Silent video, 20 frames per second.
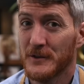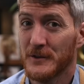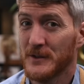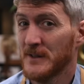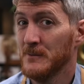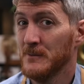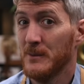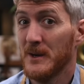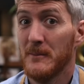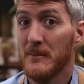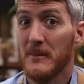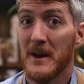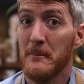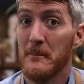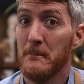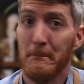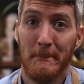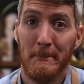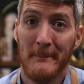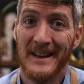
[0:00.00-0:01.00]
simply by
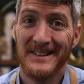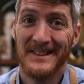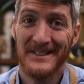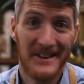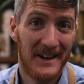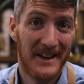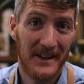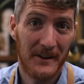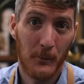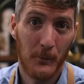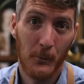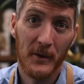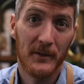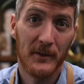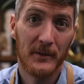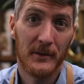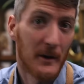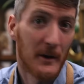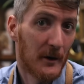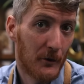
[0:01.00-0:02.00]
mixing it
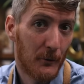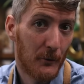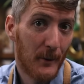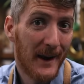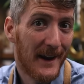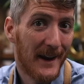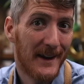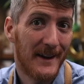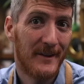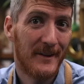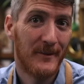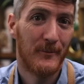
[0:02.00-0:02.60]
with gray.